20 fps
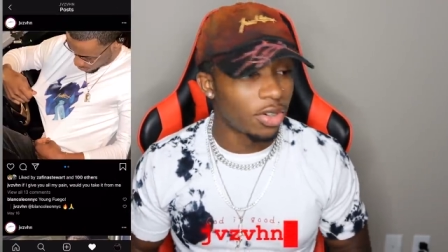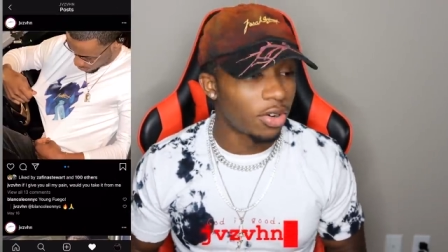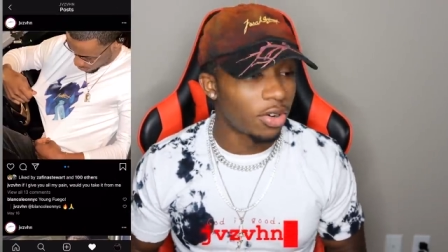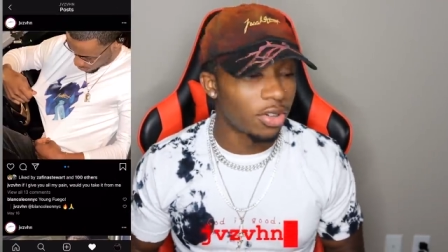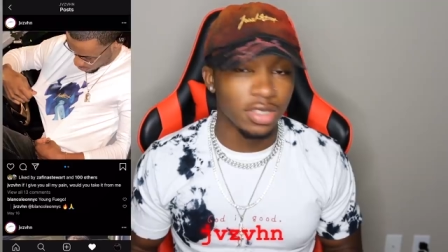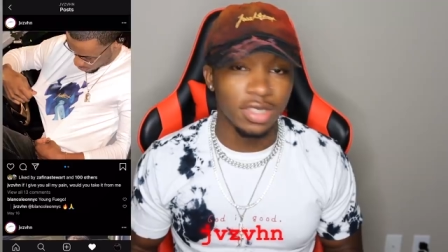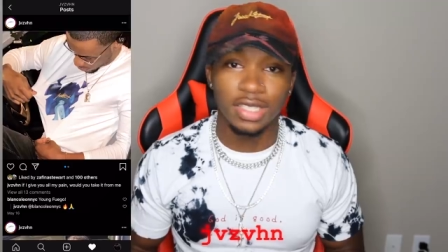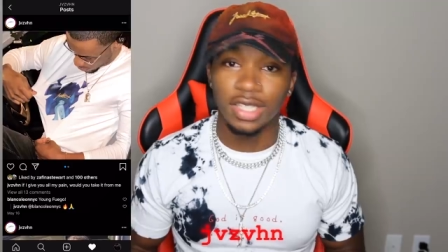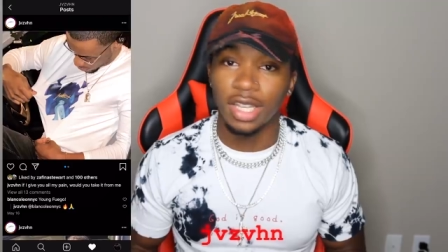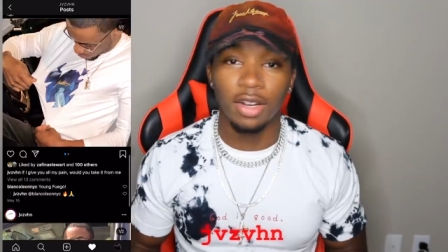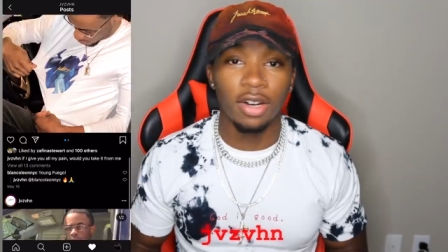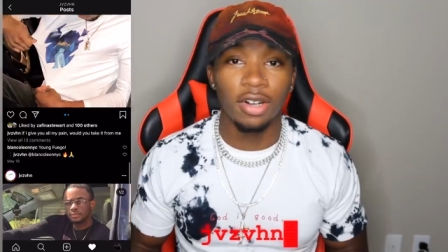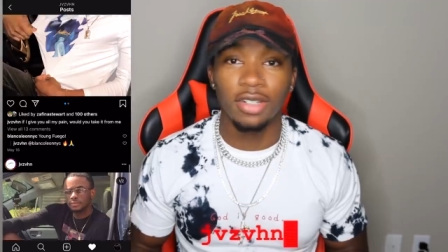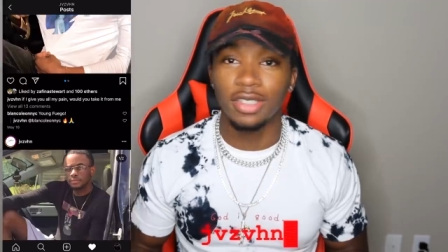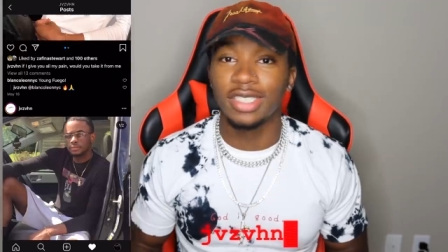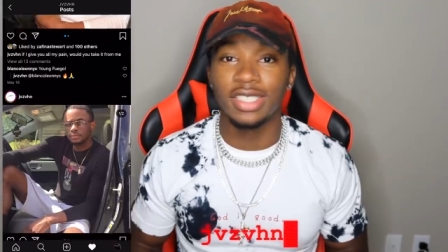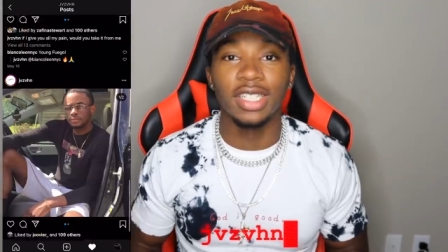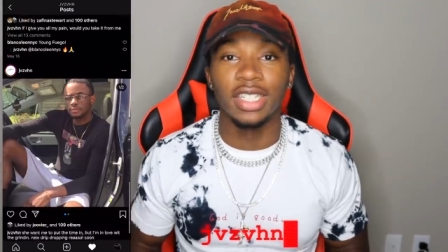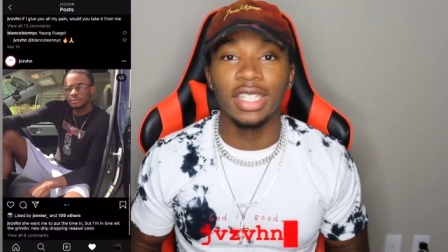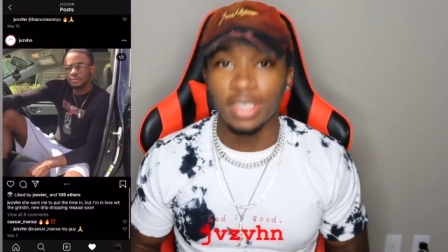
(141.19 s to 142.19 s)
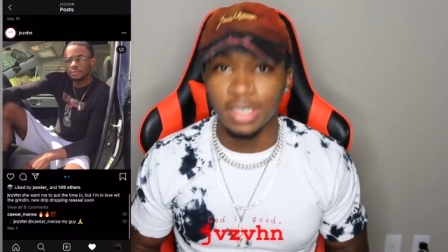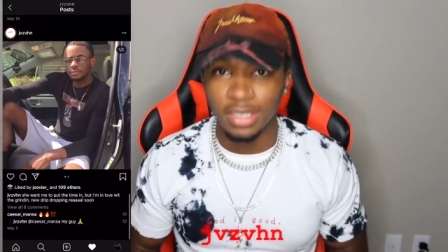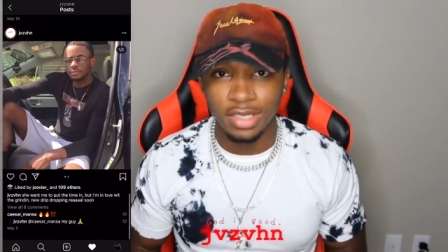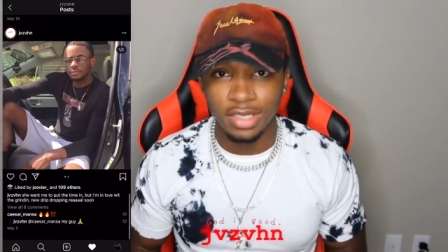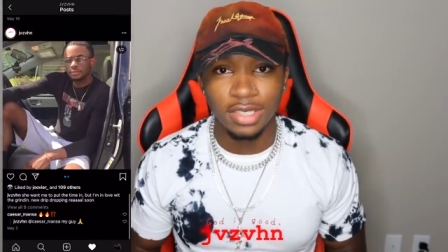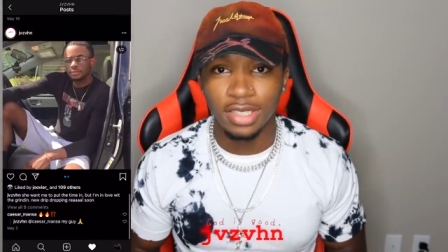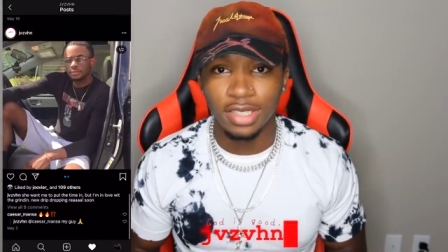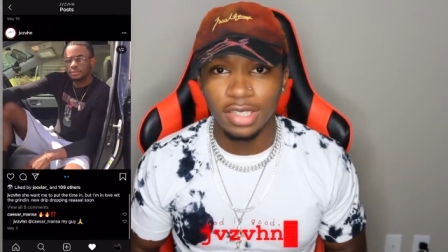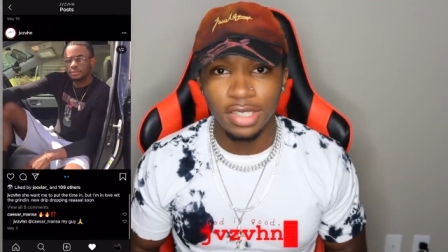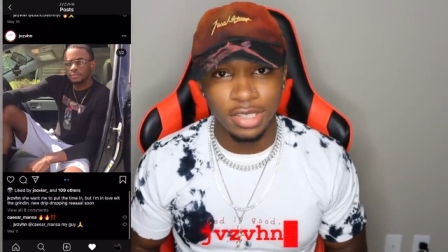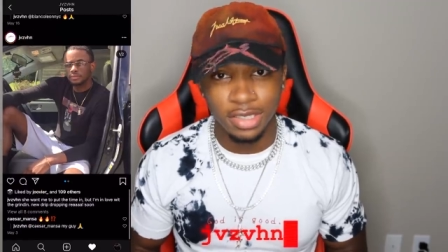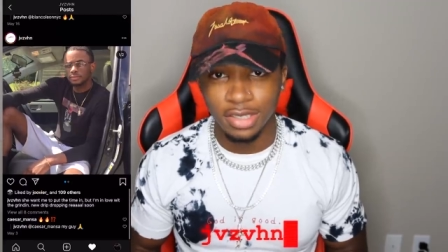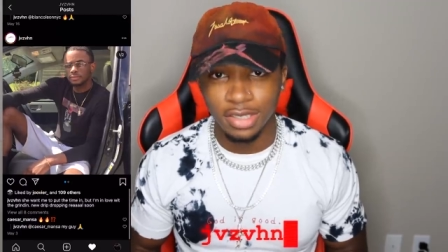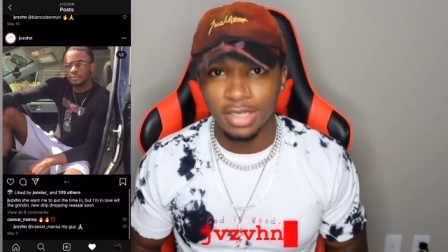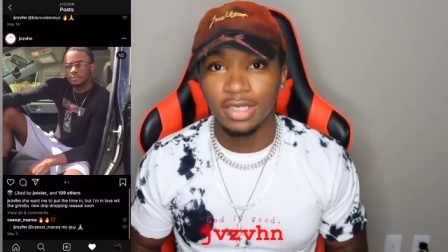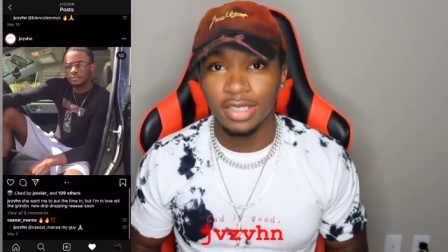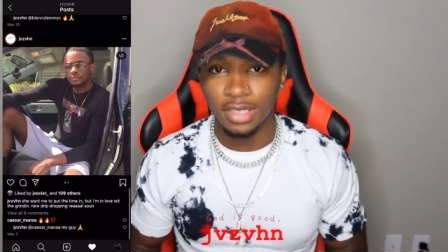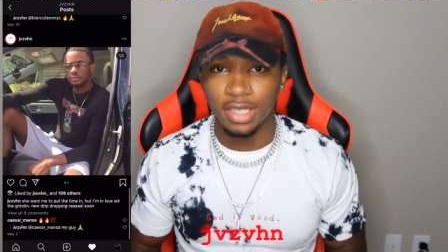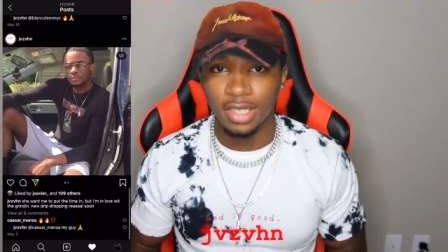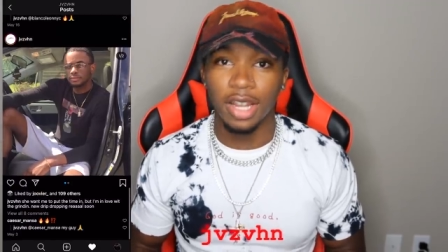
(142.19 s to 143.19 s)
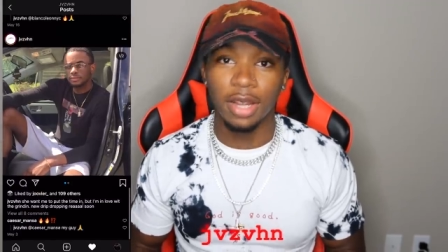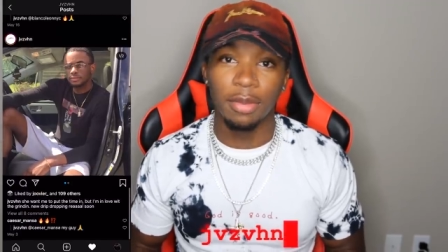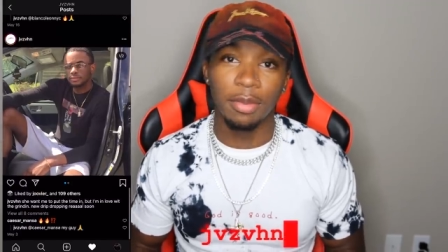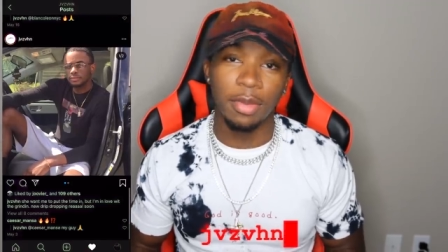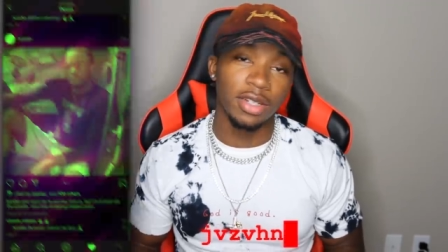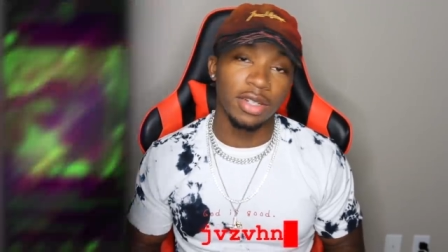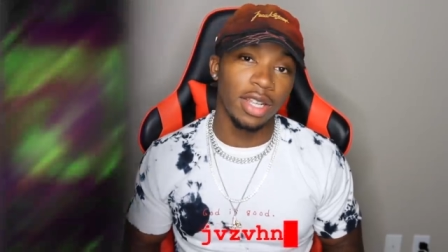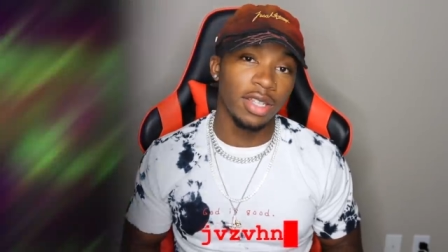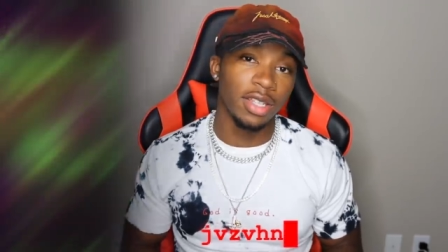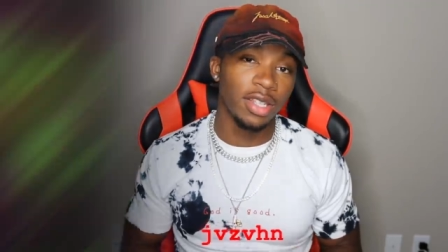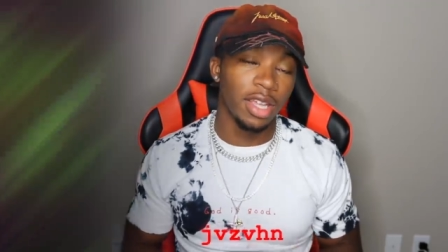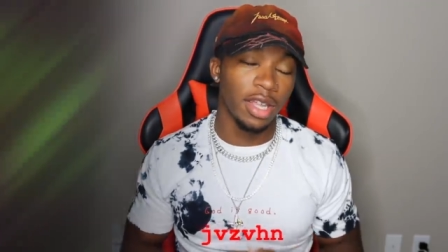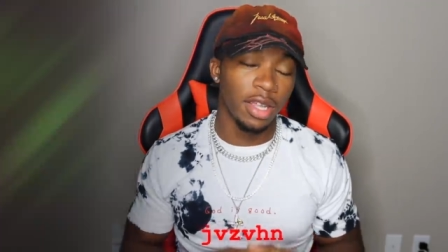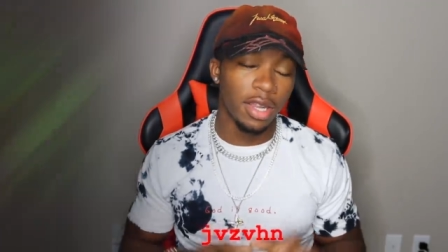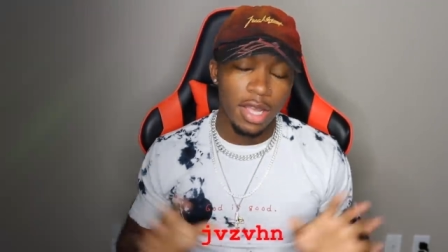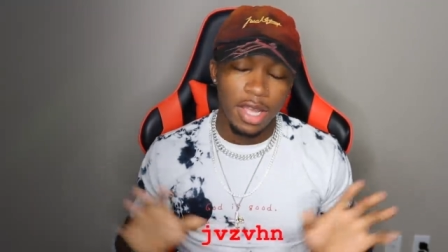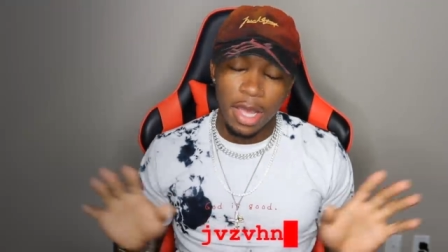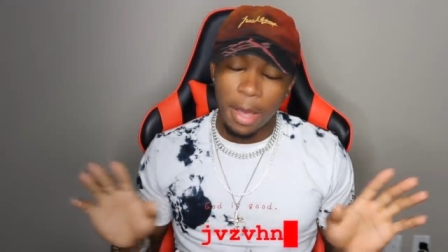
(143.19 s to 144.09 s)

all the all the sneakers. Check him out, they lit.